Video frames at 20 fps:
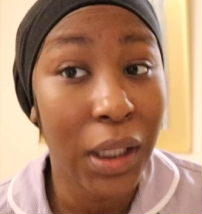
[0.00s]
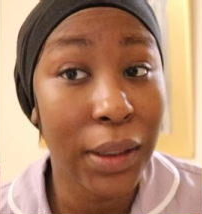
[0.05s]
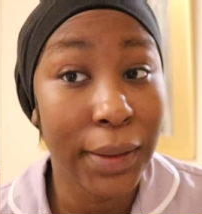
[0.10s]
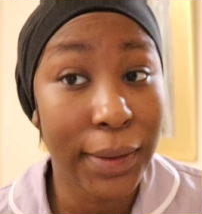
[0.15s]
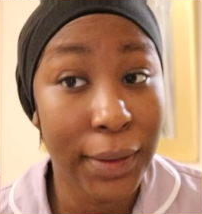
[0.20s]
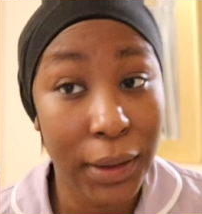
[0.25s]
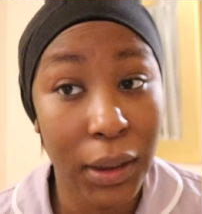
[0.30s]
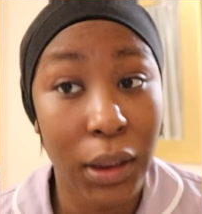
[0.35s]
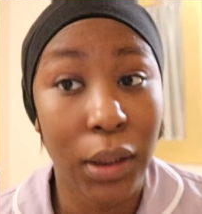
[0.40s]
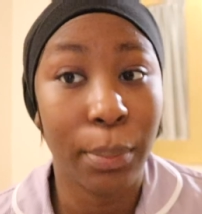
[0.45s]

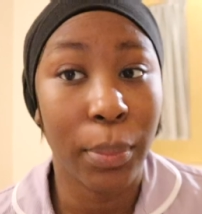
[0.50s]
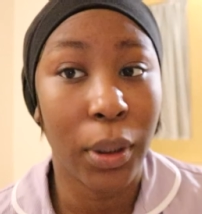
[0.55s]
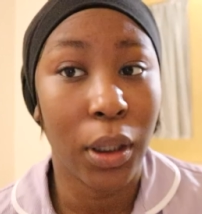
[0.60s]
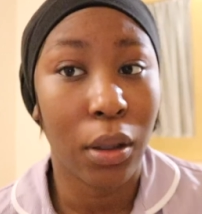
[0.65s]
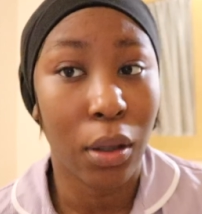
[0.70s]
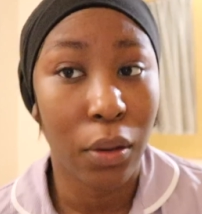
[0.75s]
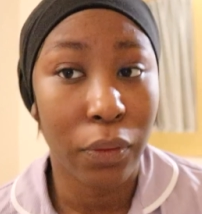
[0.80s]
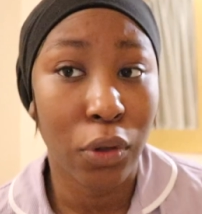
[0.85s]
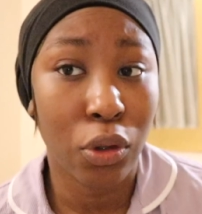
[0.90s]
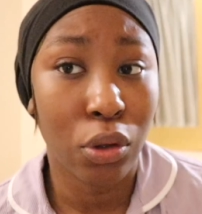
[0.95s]
sleeping
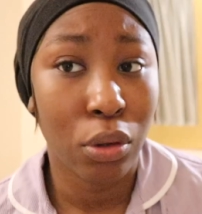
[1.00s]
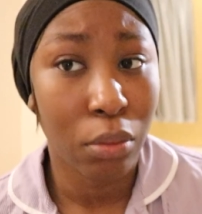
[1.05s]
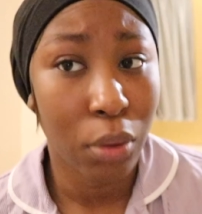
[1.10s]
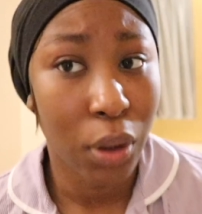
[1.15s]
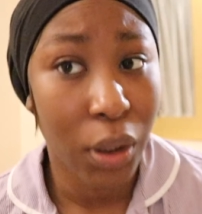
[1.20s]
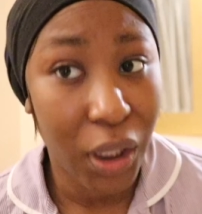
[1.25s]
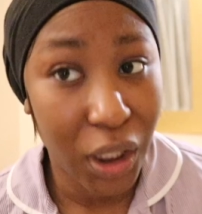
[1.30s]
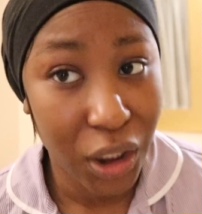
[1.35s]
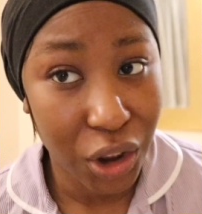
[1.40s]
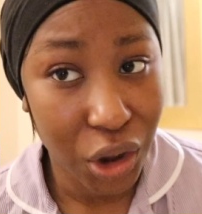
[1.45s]
after doing
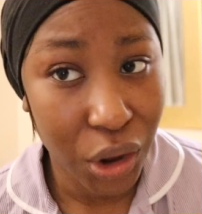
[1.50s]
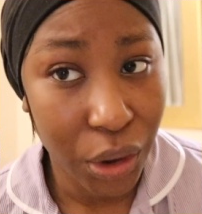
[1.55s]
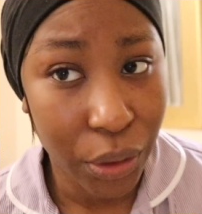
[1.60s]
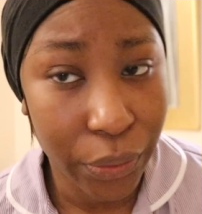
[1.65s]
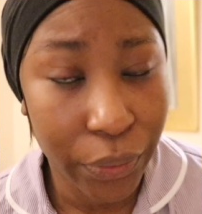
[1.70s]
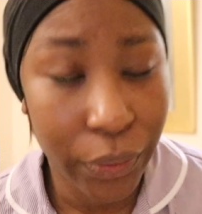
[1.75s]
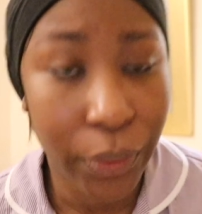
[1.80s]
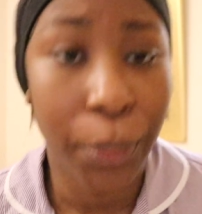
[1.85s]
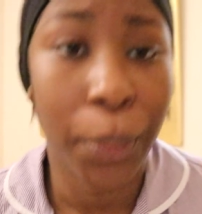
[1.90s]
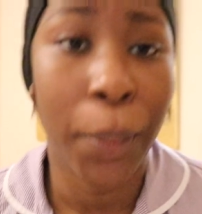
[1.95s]
a night
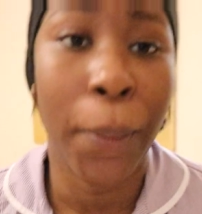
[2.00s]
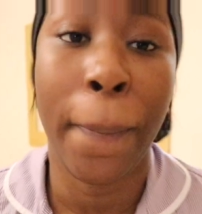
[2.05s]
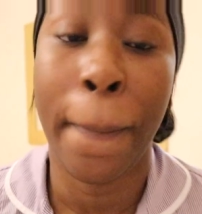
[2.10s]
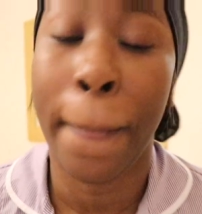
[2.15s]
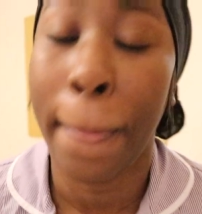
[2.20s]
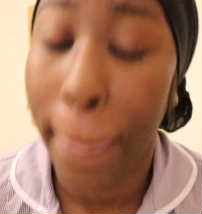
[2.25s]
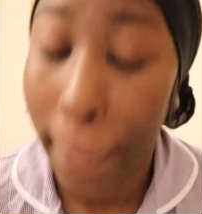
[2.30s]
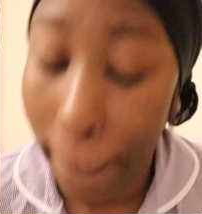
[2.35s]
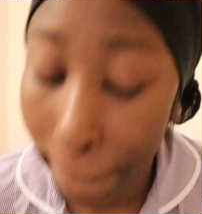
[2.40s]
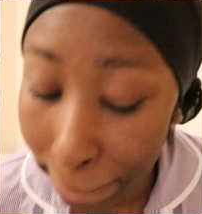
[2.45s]
shift,
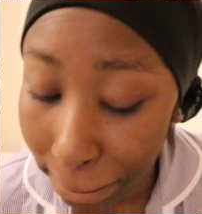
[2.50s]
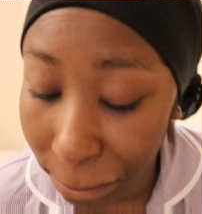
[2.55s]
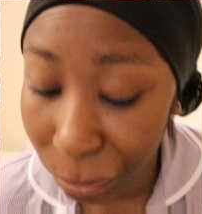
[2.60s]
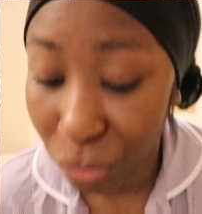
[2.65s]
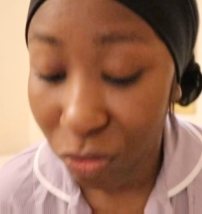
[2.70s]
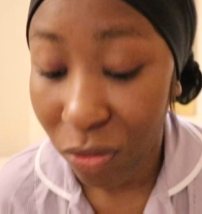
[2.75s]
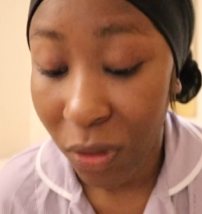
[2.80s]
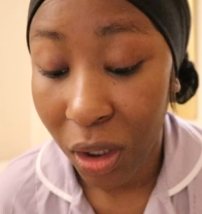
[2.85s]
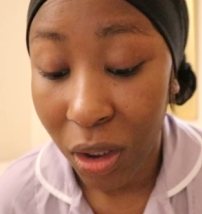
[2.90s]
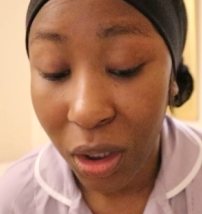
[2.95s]

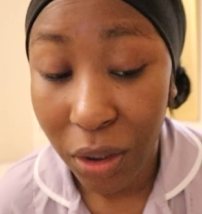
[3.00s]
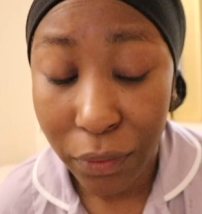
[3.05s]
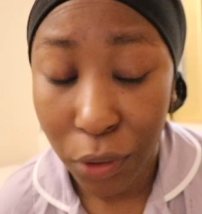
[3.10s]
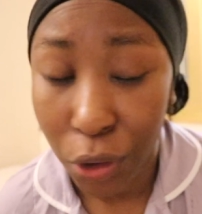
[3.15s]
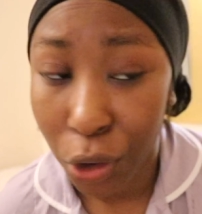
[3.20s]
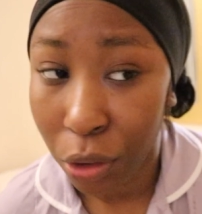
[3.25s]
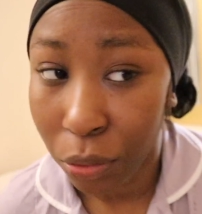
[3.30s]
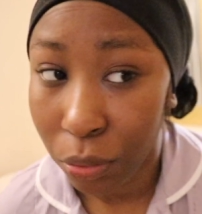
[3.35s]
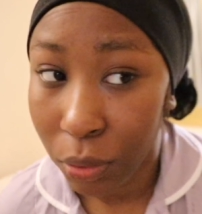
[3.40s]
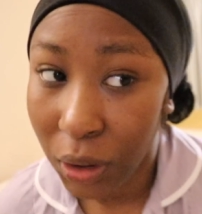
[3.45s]
even
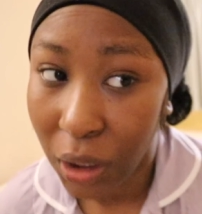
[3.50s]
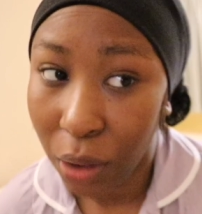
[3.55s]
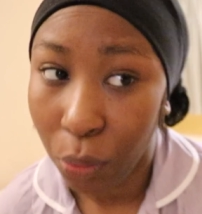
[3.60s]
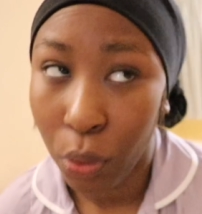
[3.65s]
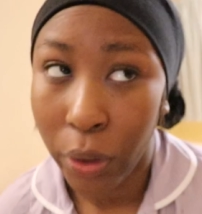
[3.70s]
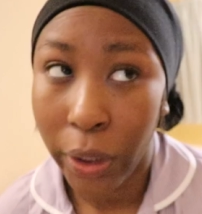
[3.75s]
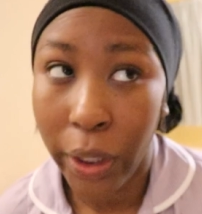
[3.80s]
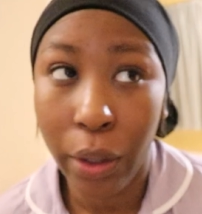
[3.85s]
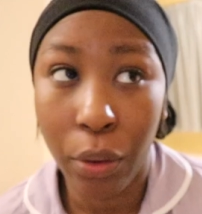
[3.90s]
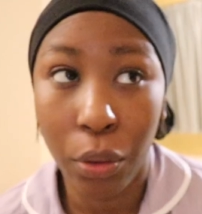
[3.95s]
though it was like
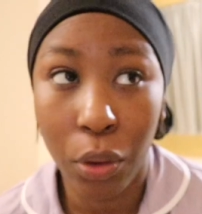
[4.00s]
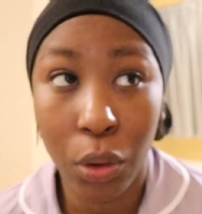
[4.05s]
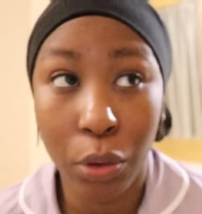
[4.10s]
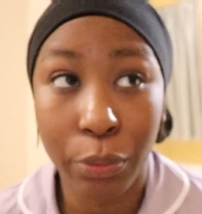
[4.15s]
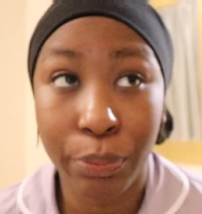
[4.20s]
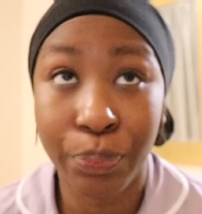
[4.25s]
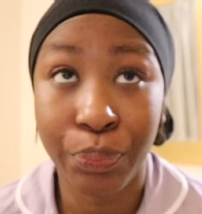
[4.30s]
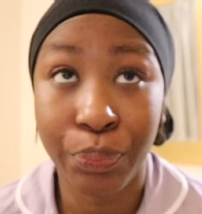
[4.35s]
1 hour.